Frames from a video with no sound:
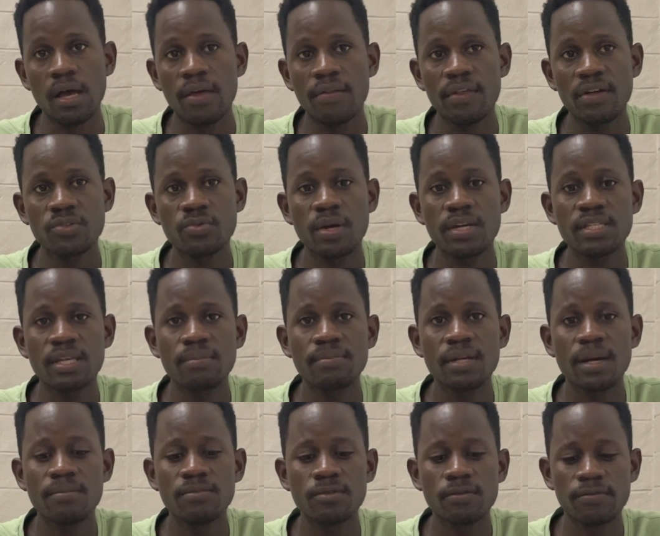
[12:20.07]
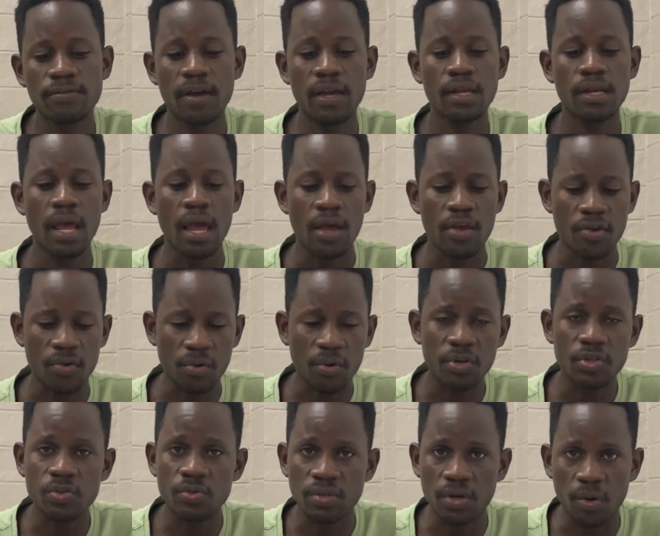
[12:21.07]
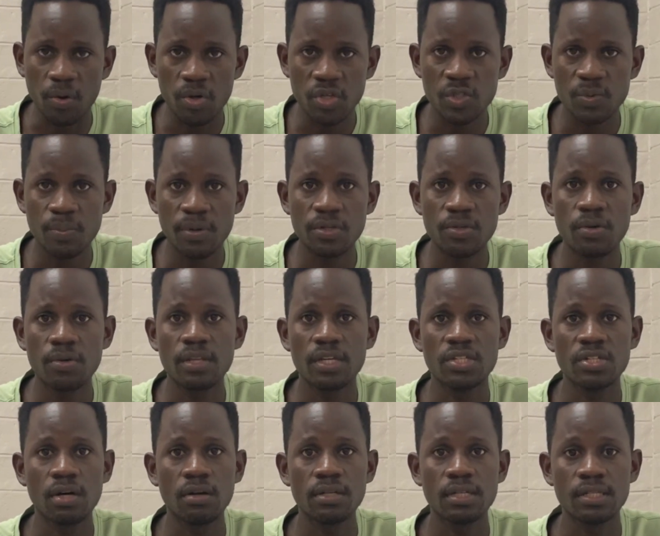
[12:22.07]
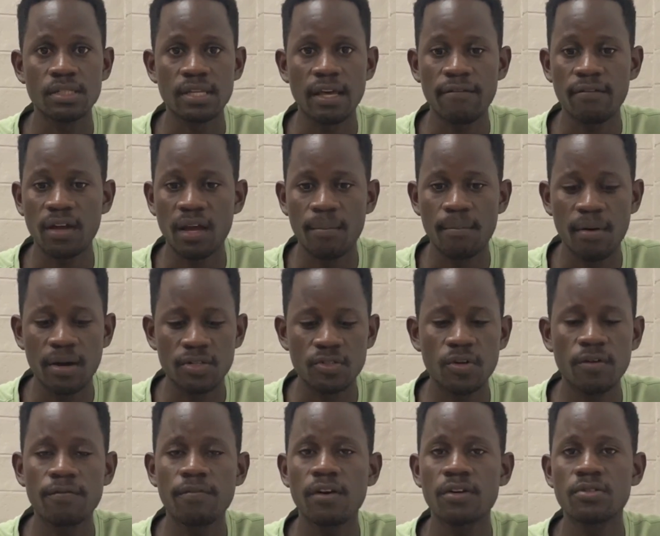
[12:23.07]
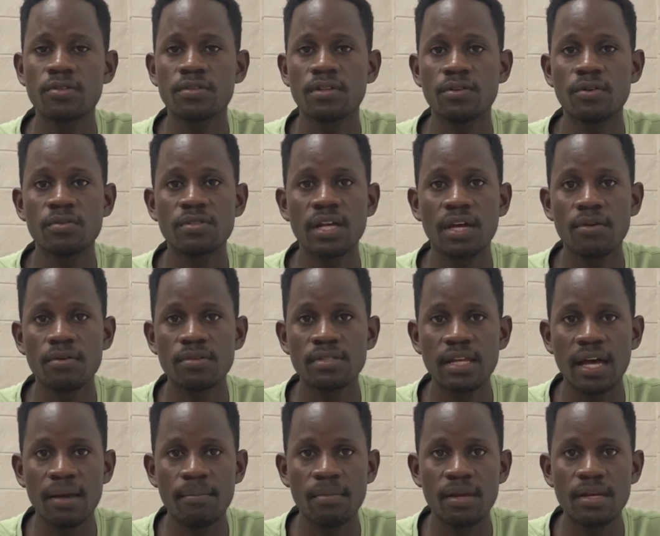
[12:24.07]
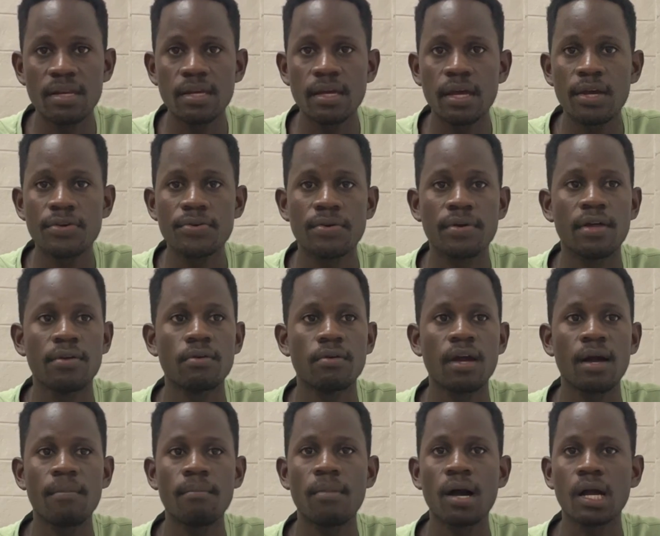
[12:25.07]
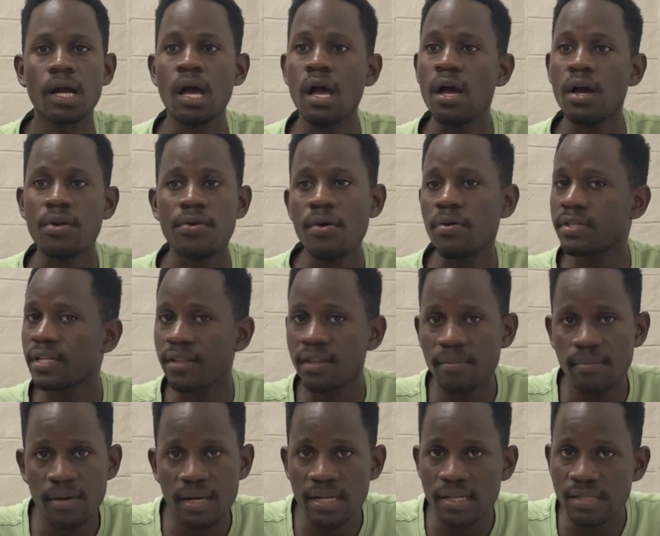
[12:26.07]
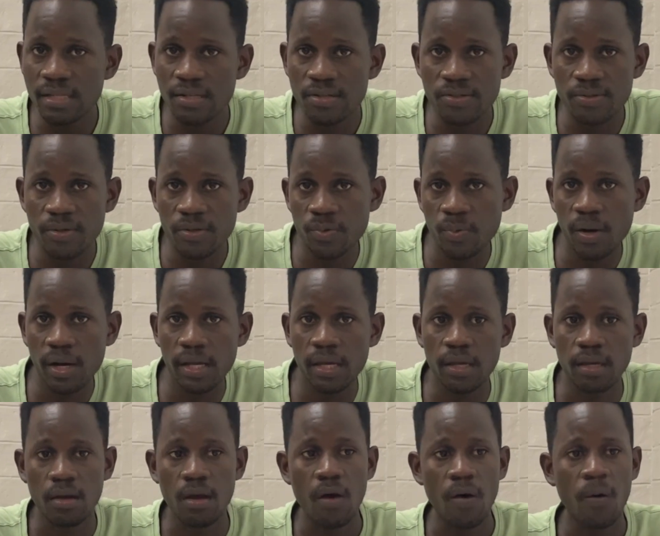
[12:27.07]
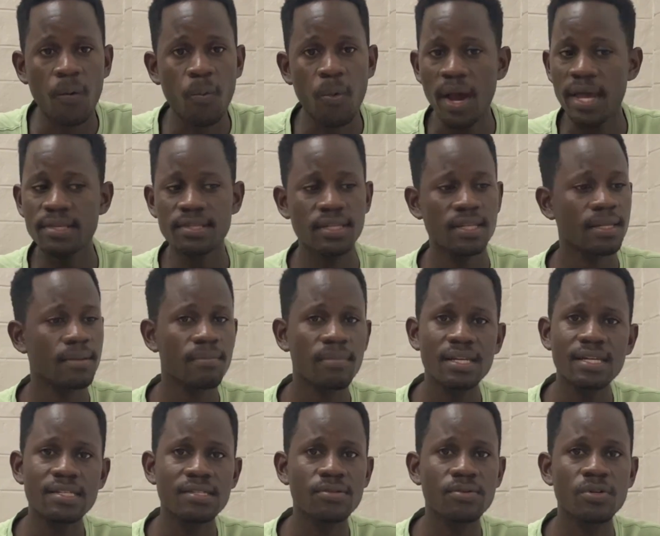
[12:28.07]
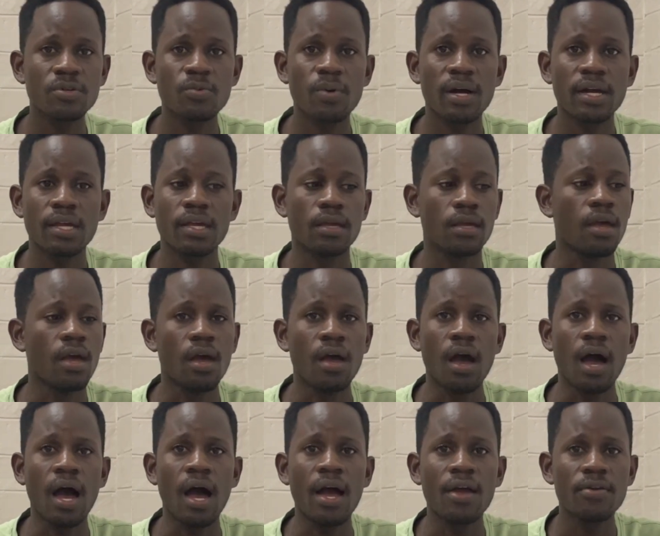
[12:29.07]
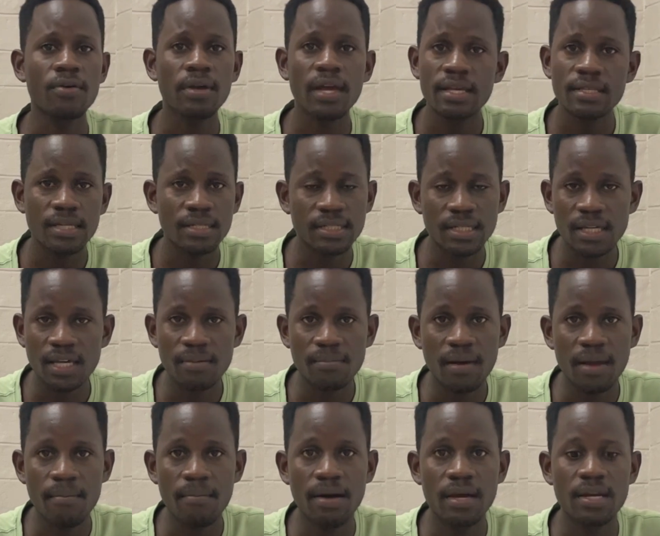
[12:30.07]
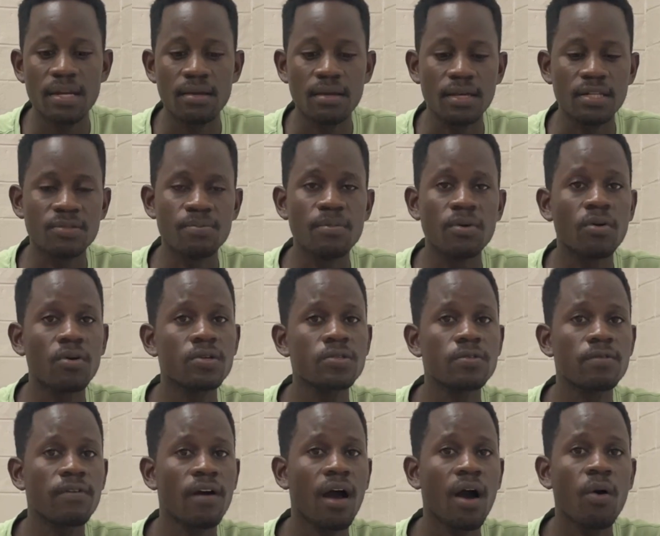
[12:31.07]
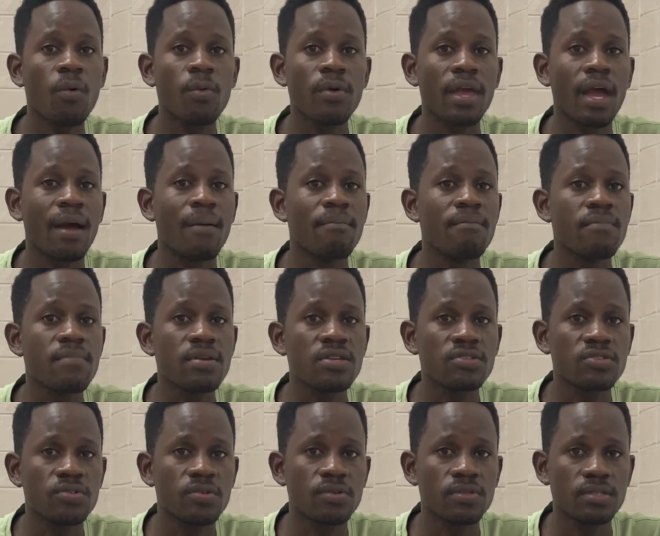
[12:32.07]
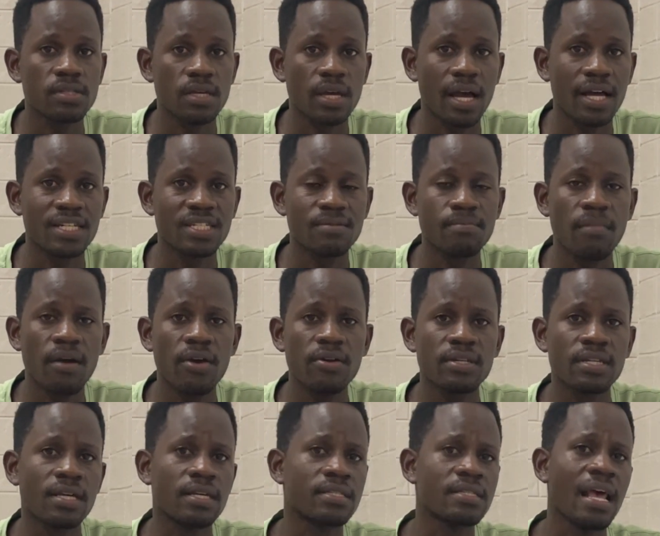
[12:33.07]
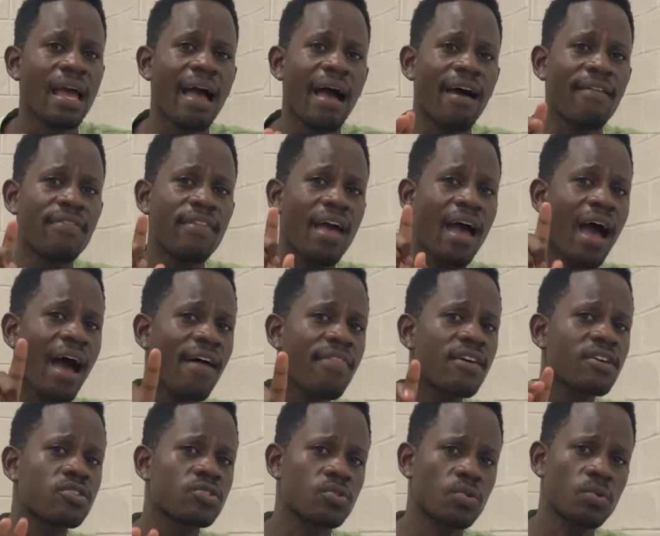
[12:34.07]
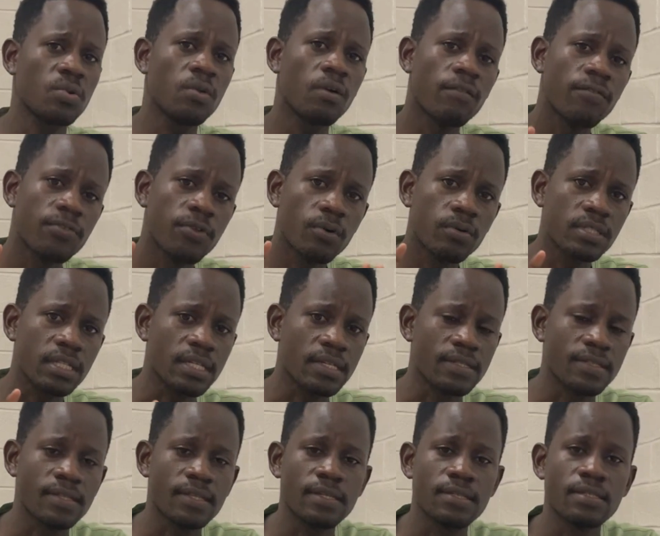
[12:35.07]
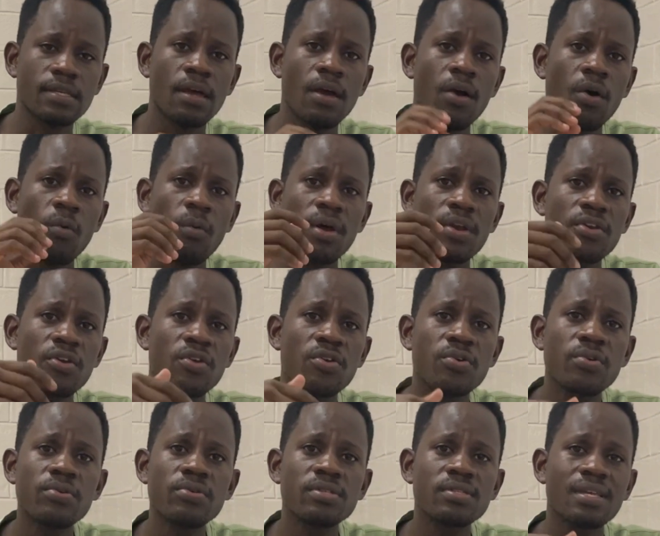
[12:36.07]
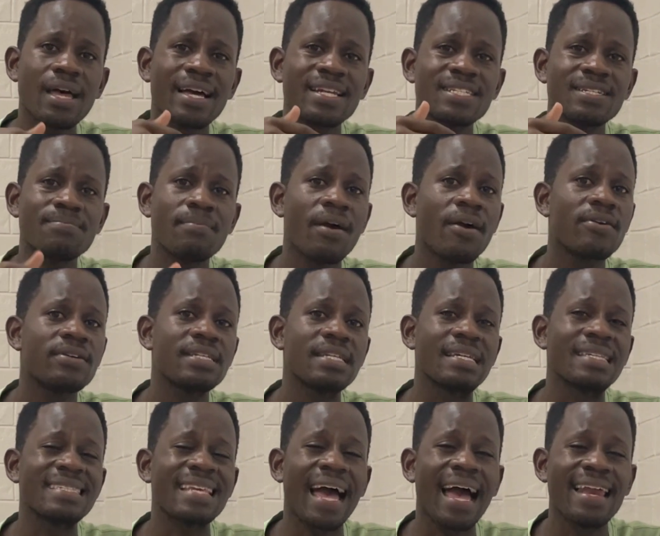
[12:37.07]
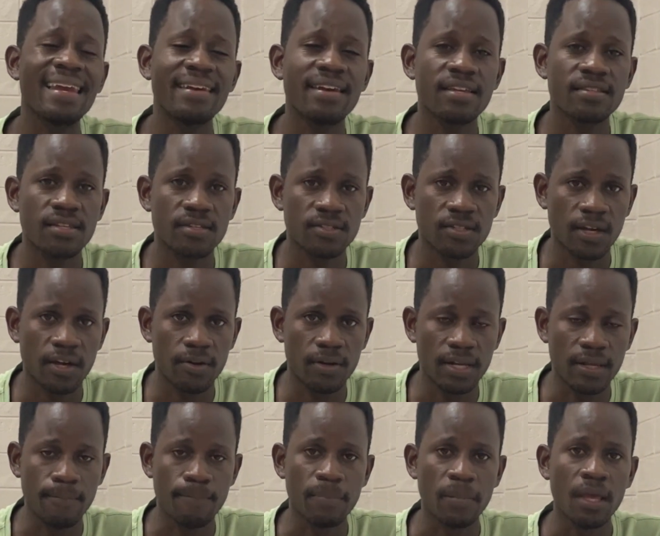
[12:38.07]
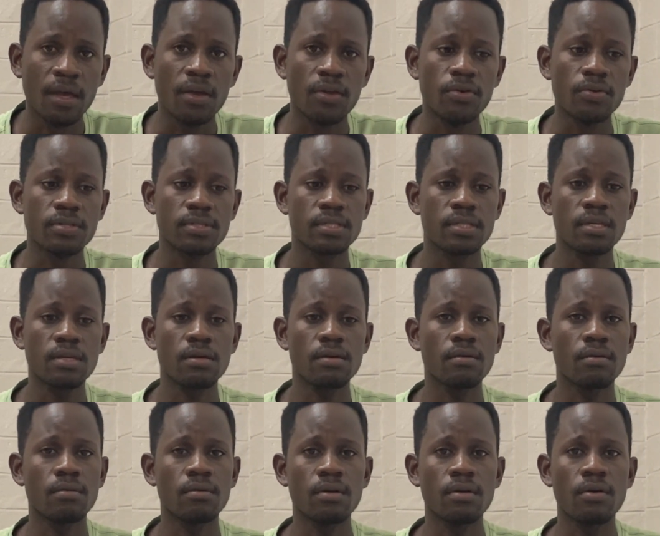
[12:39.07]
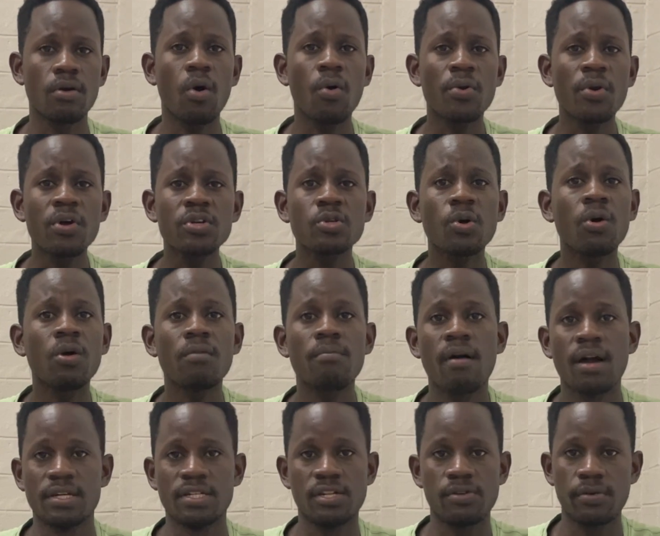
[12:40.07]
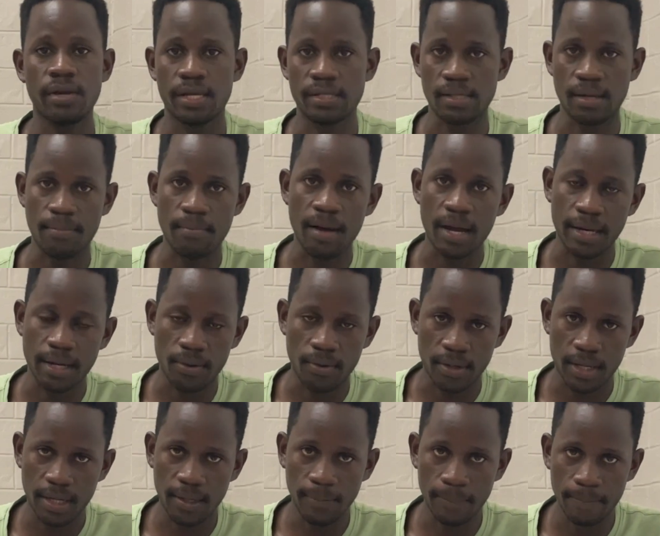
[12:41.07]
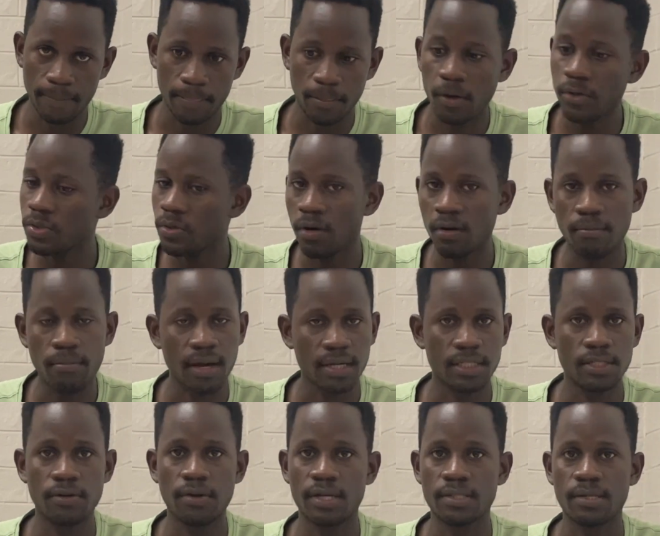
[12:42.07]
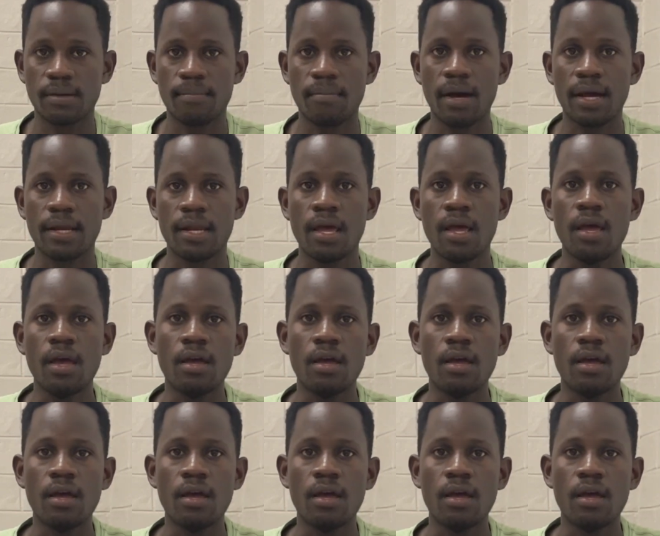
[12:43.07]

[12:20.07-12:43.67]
That's why sometimes you find you go to the hospital, the child is having a bacterial infection, the doctor used a medication, and you come back, doctor, the medicine is not working. Why is the medicine not working? You guys are taking my money. It's because of how we are misusing antibiotics. And the other school of thought is this: when you use antibiotics unnecessarily, you see, not all bacteria are bad, okay? Not all bacteria are bad.